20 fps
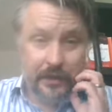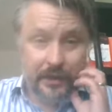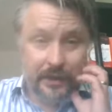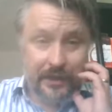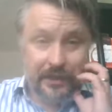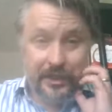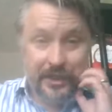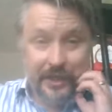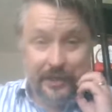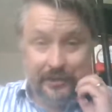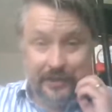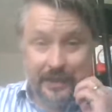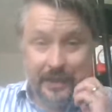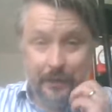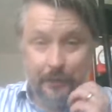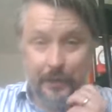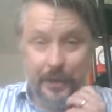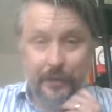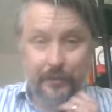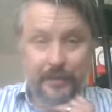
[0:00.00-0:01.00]
let's count
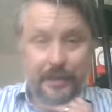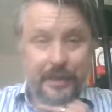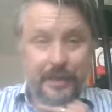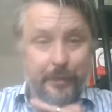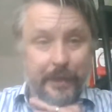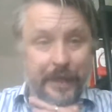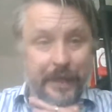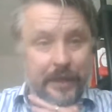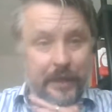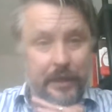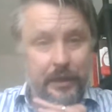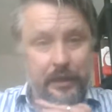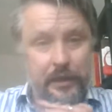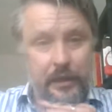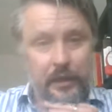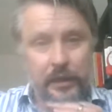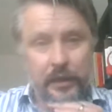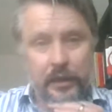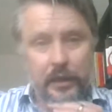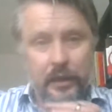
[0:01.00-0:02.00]
cameo Inspector.
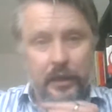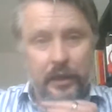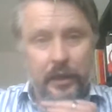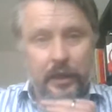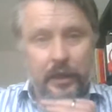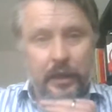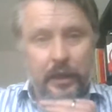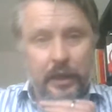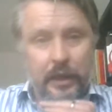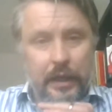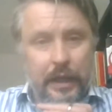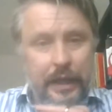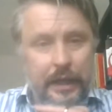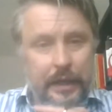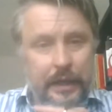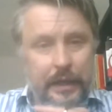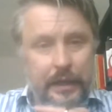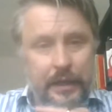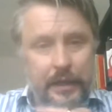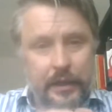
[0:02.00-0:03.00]

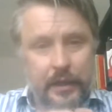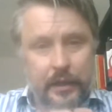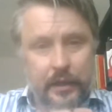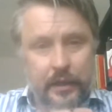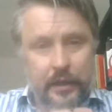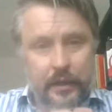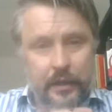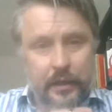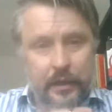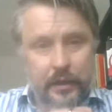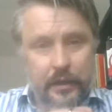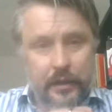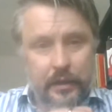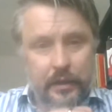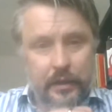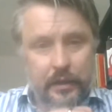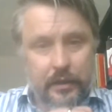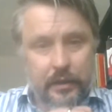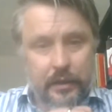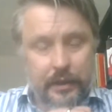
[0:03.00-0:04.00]
And
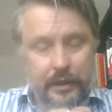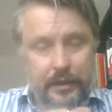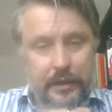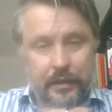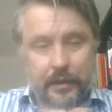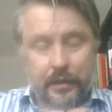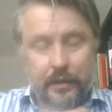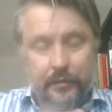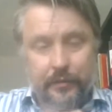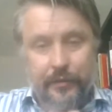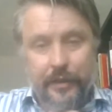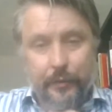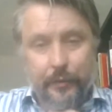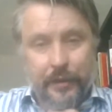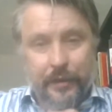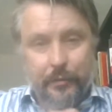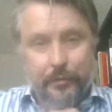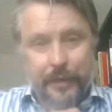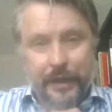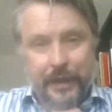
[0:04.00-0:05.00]
it's a good
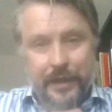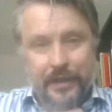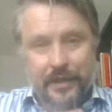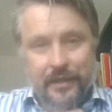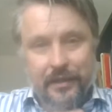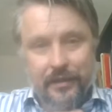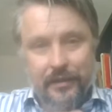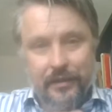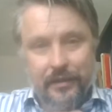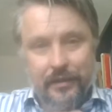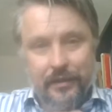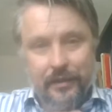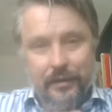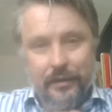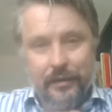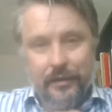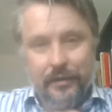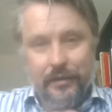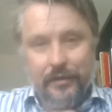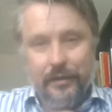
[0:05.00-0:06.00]
farewell piece.
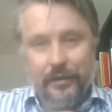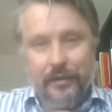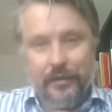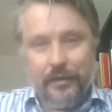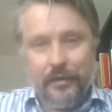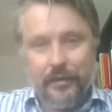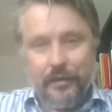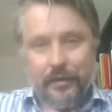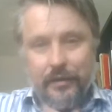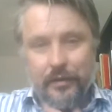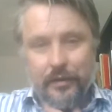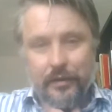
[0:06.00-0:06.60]
I